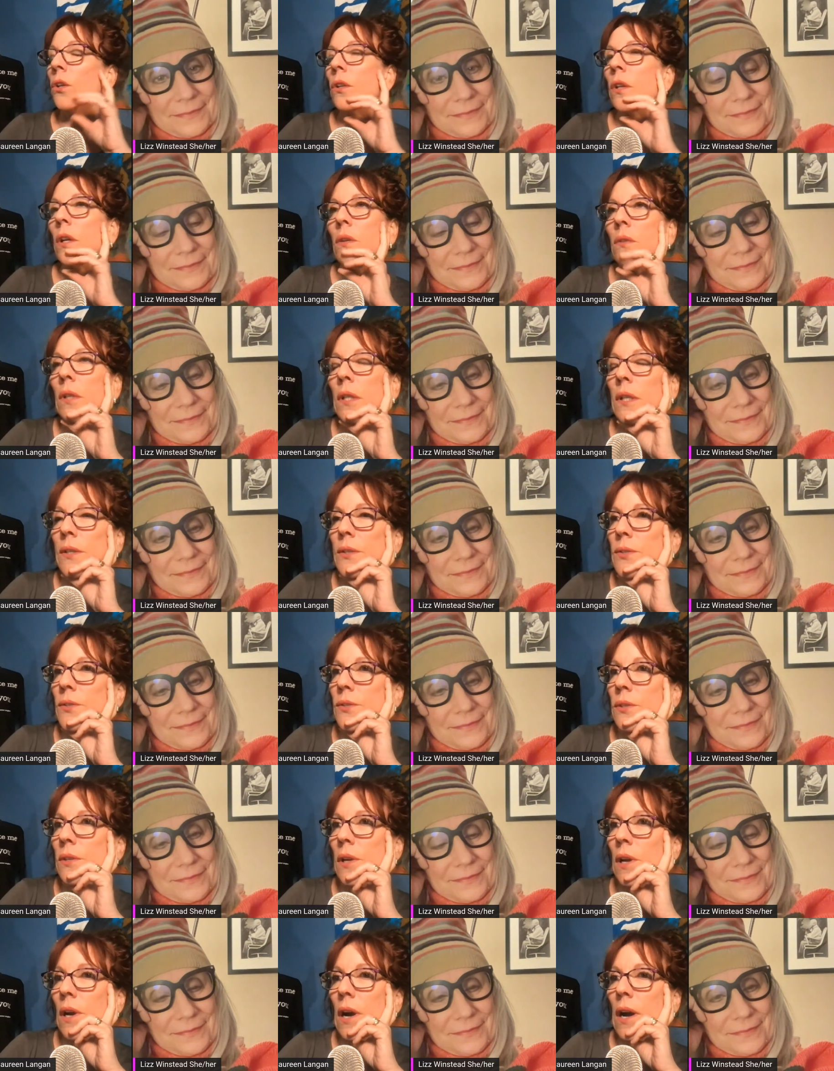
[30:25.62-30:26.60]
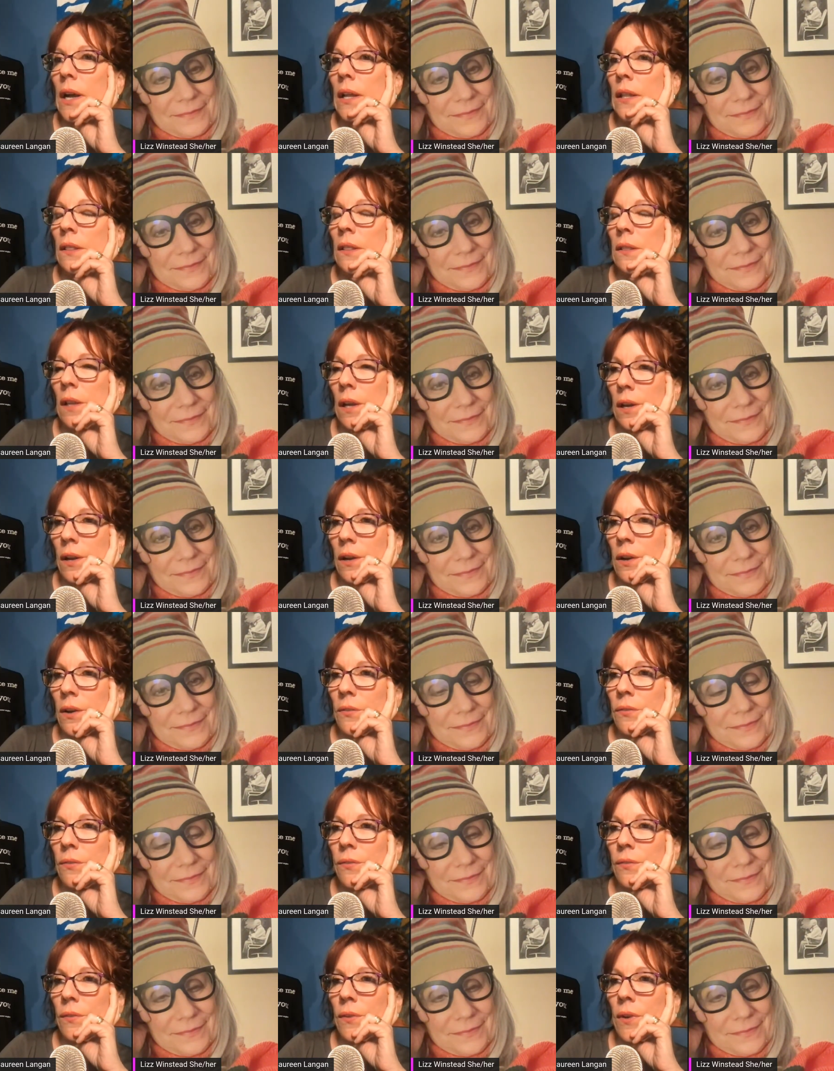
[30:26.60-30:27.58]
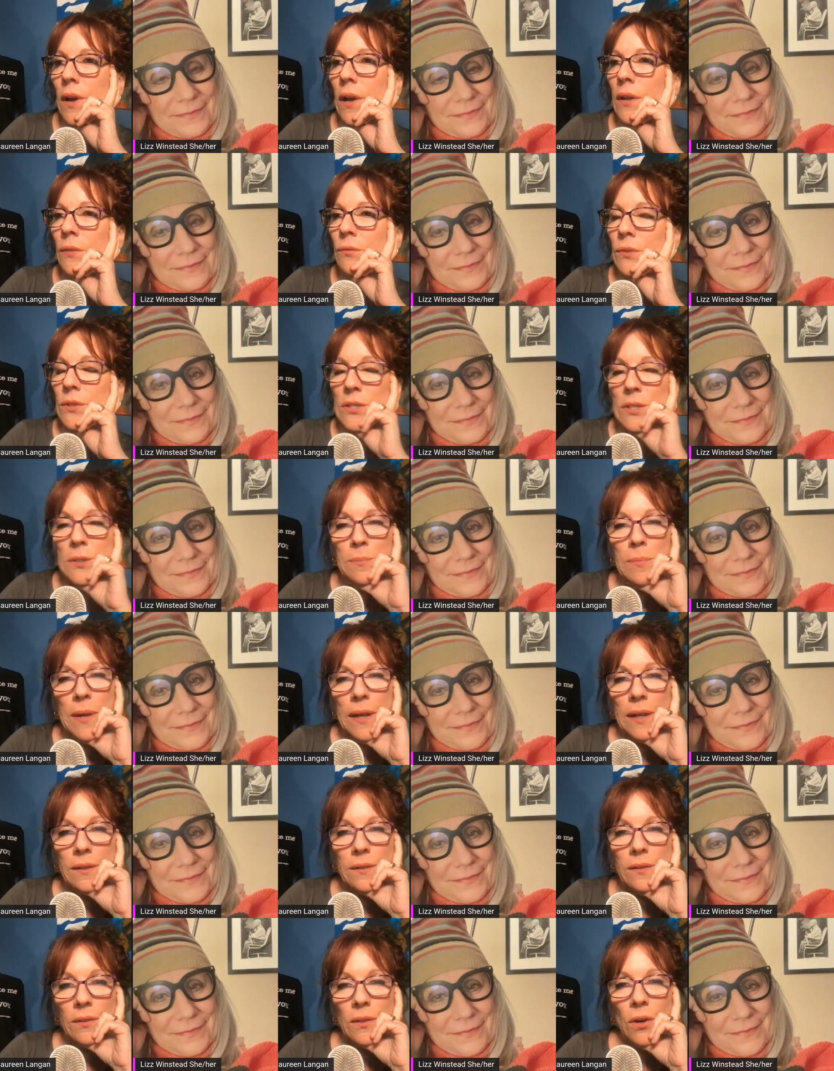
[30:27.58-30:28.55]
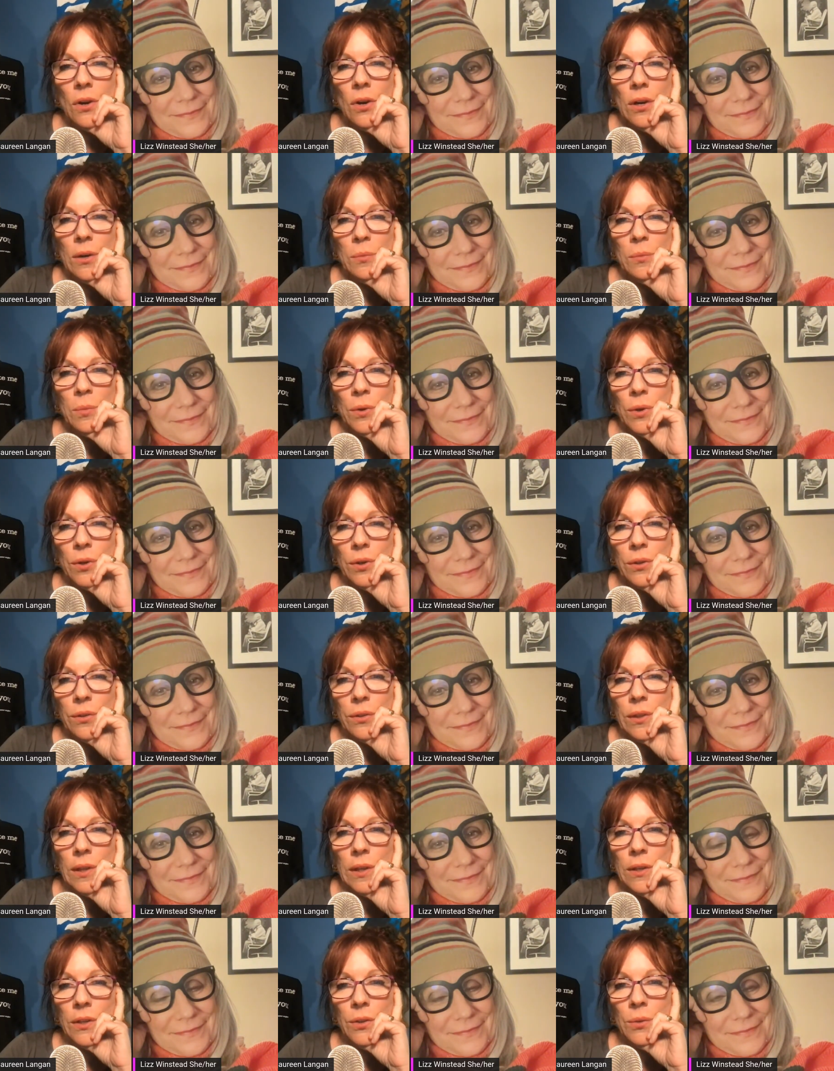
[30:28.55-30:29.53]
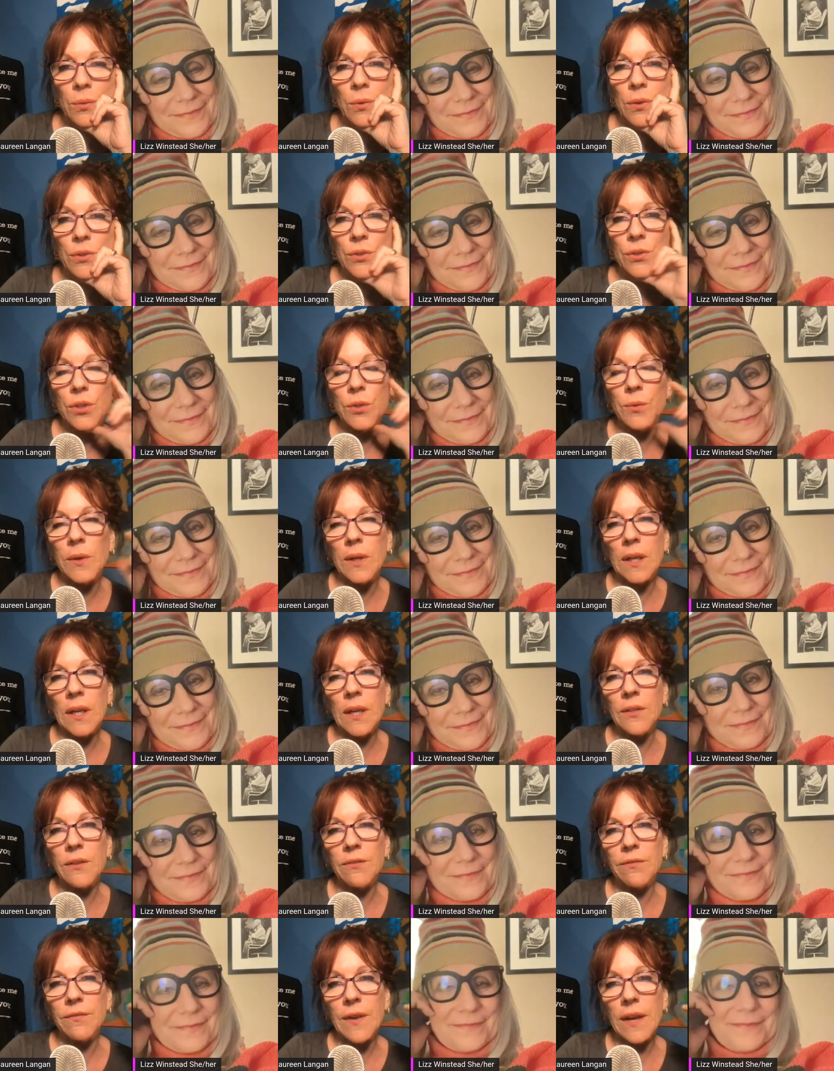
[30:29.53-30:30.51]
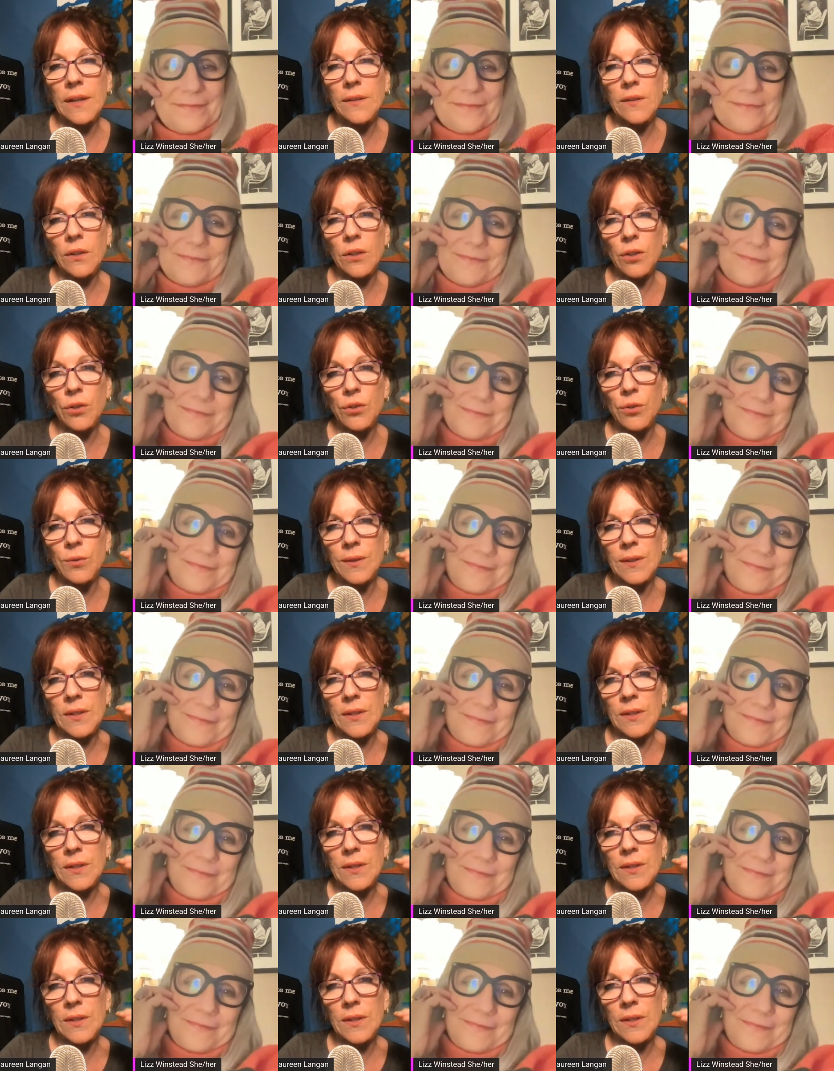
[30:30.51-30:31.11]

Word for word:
Speaker 1: you know, Lizz, I love and respect the hard work that you are doing and the fact that you're